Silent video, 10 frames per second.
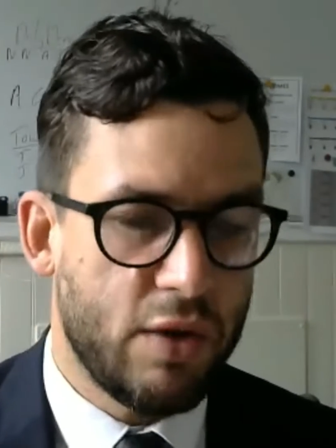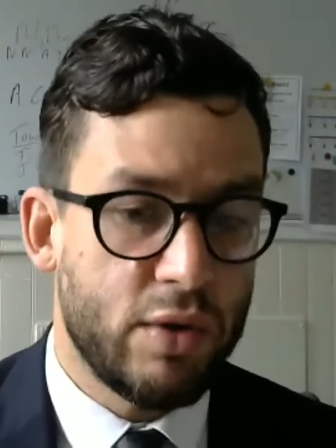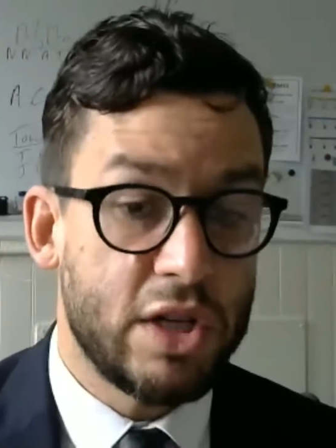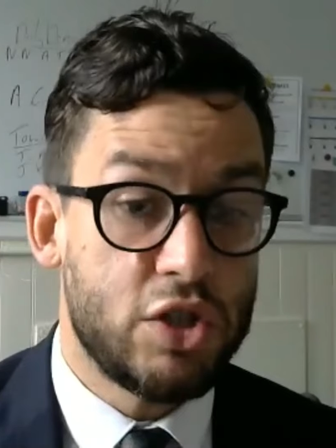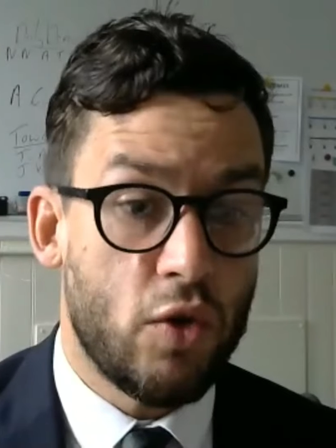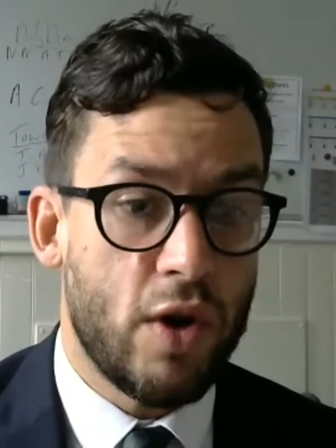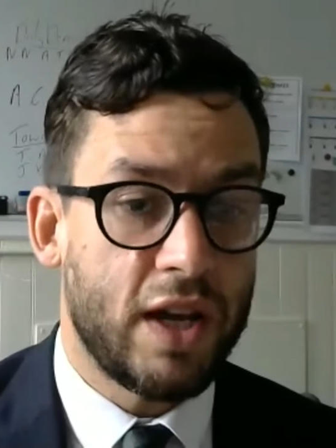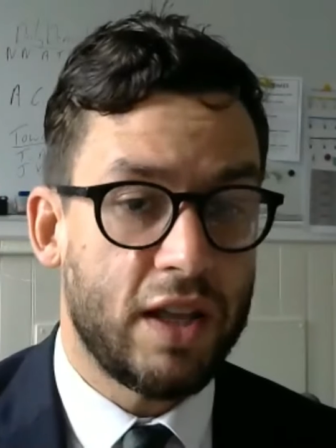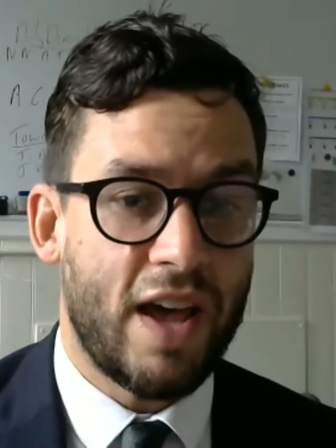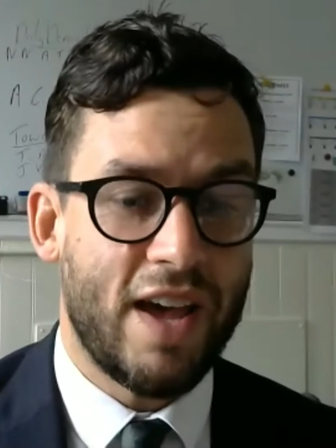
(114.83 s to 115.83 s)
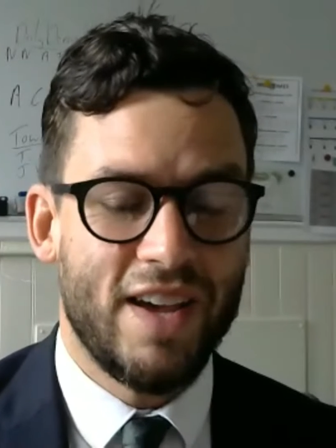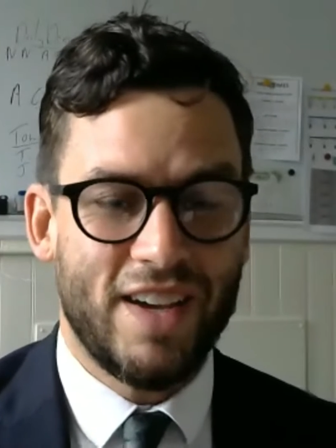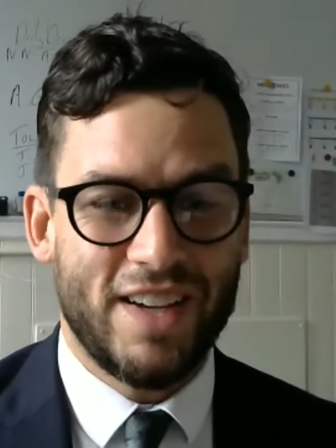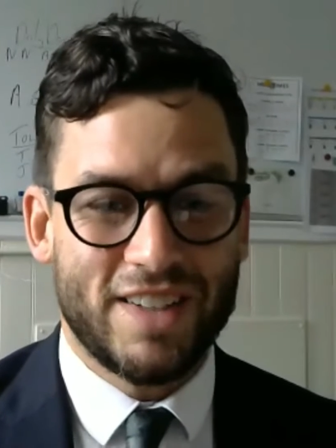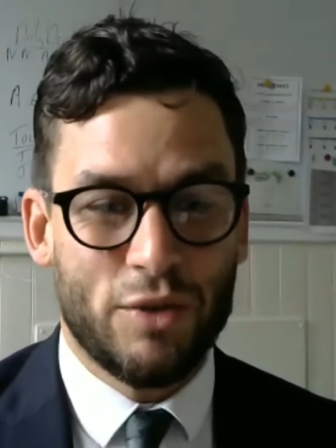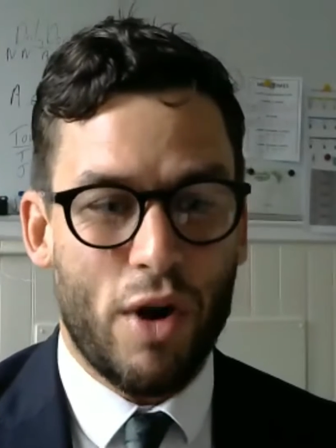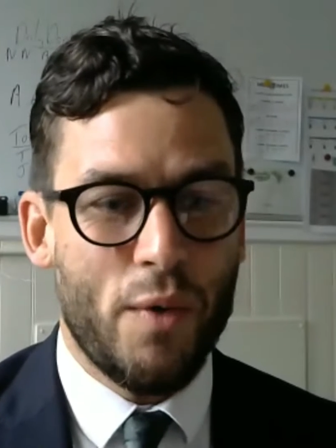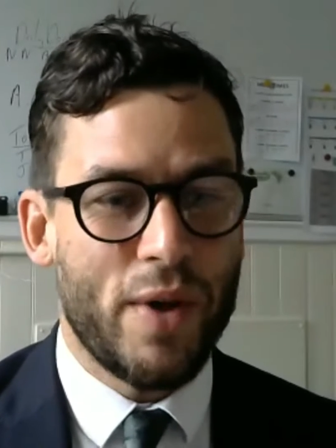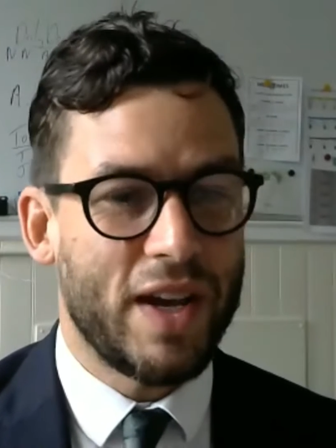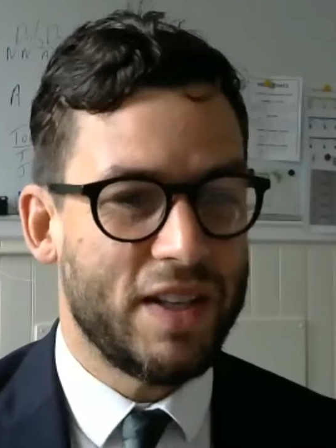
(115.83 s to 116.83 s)
they're enjoying their
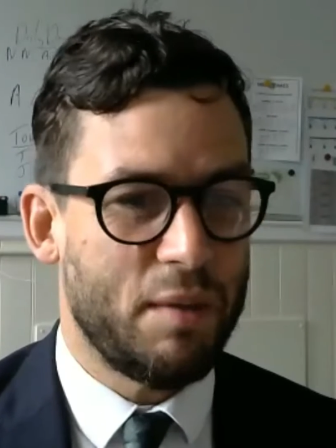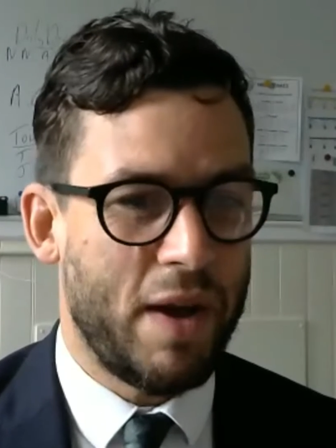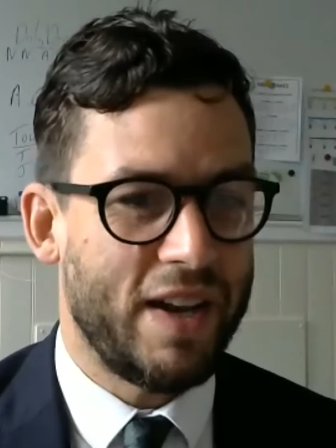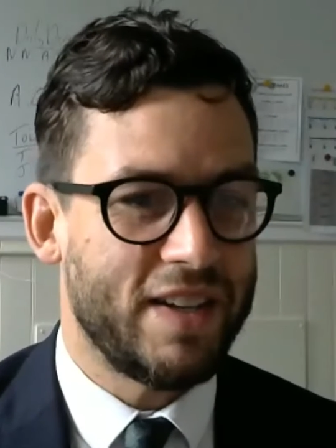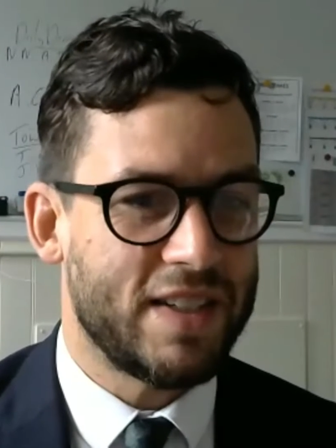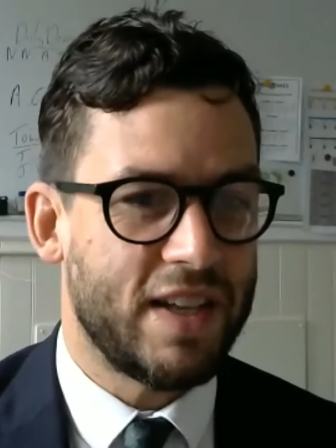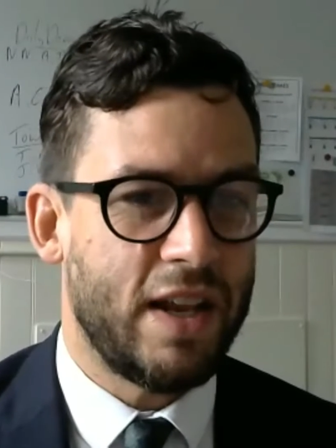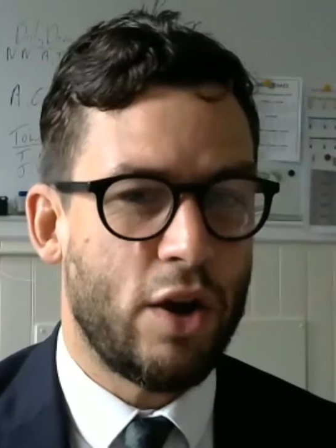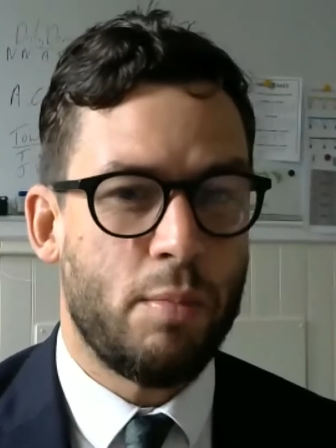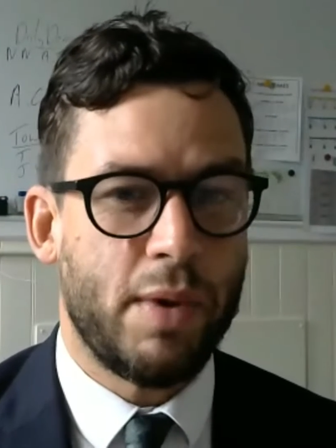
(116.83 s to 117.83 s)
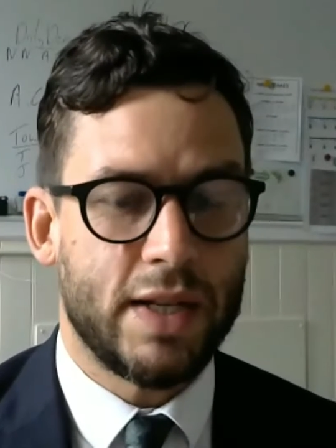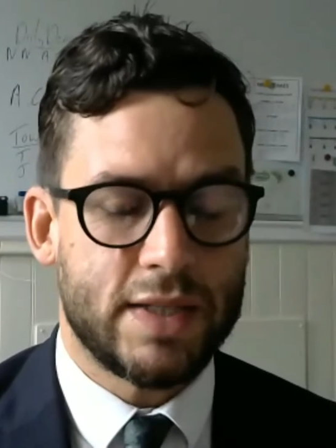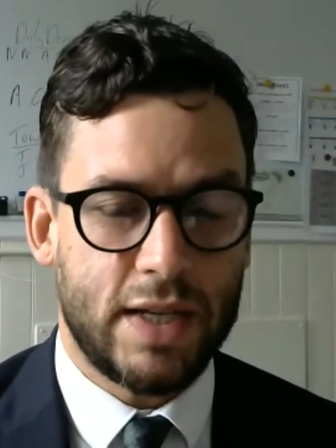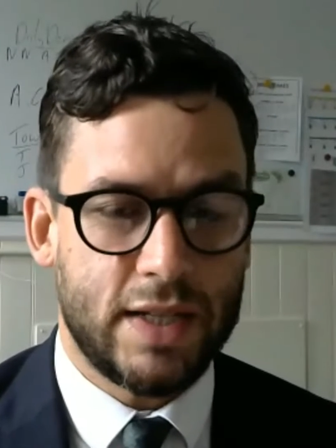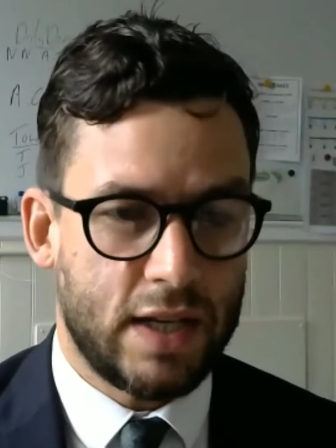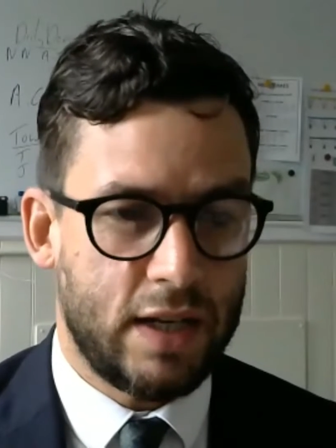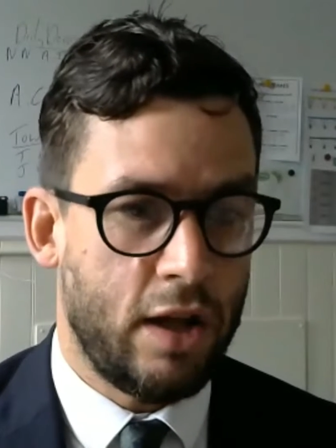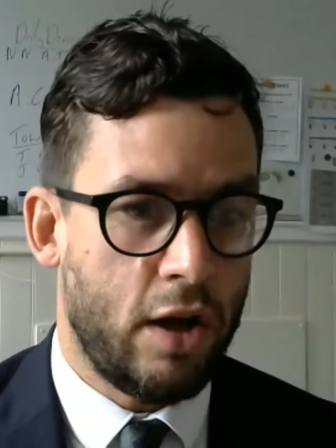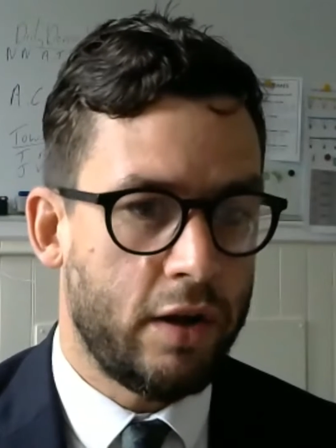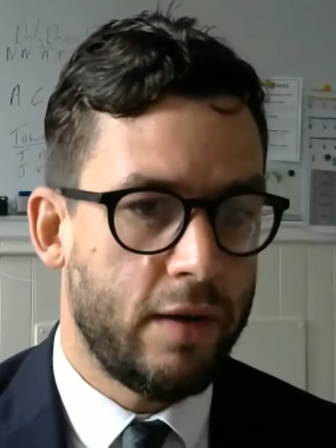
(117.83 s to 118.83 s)
growing independence and their ability to
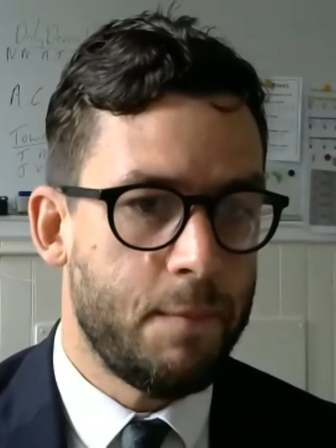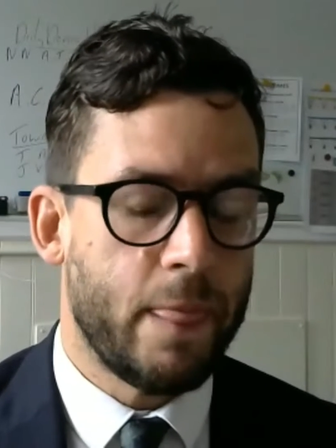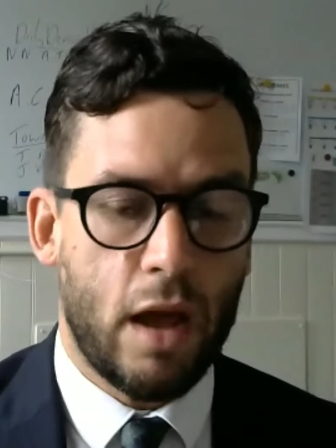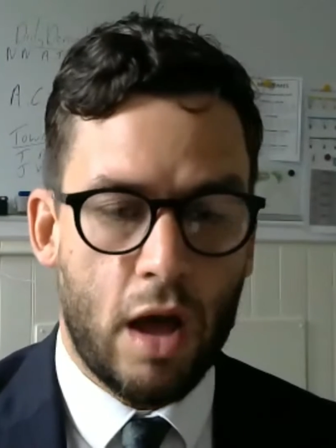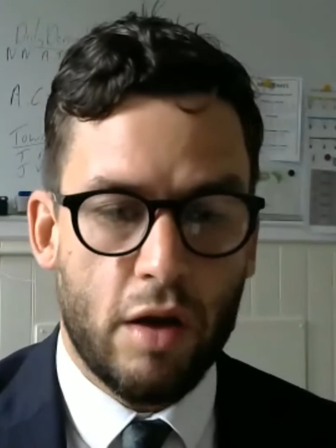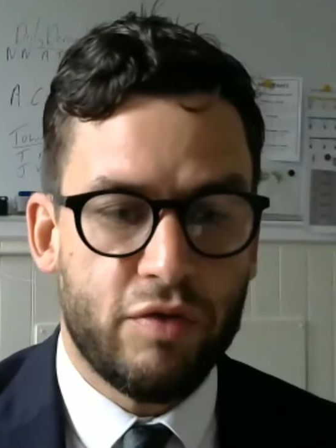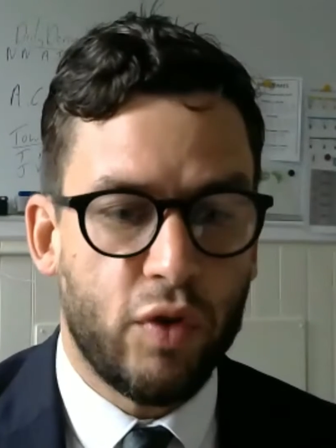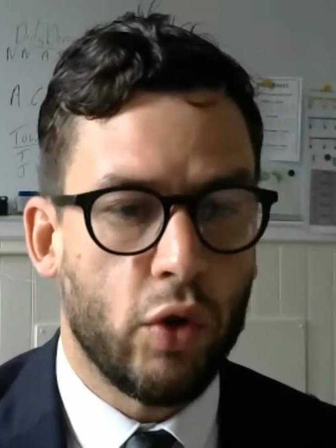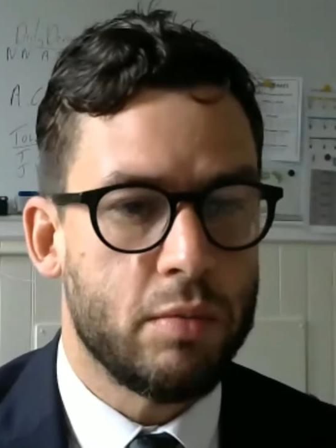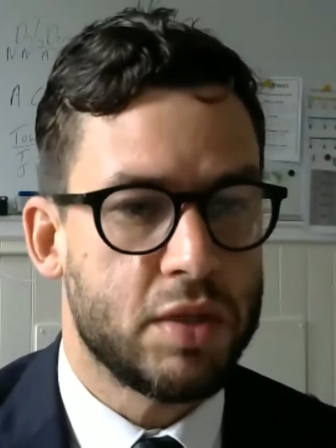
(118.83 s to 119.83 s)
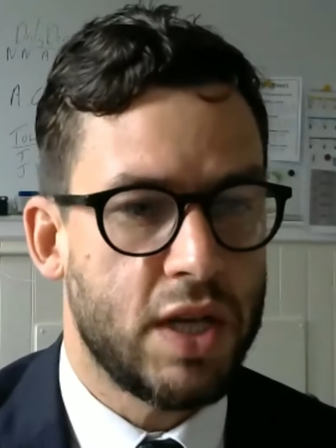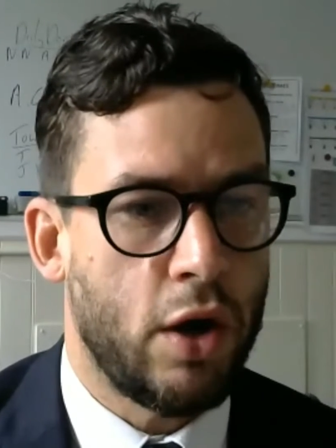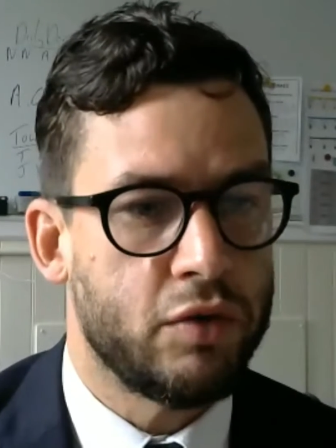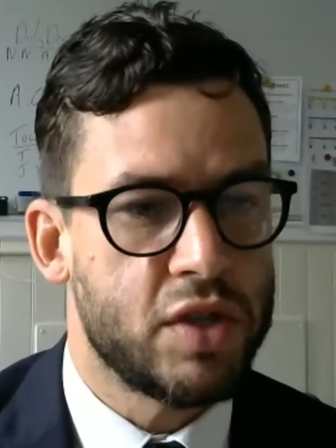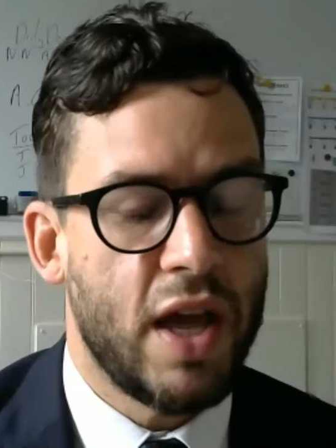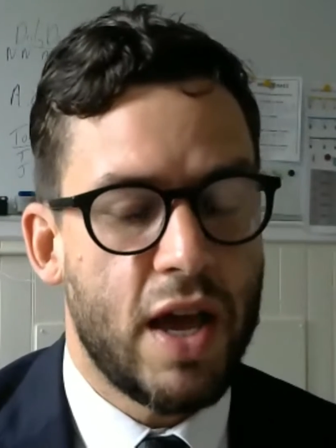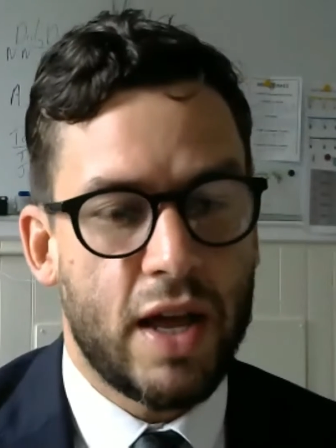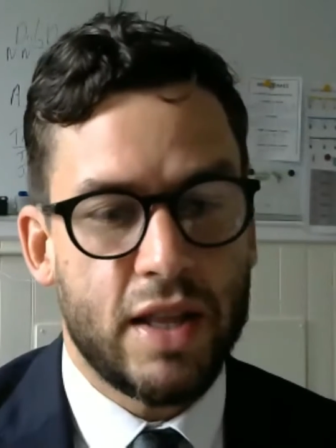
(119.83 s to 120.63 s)
learn for themselves.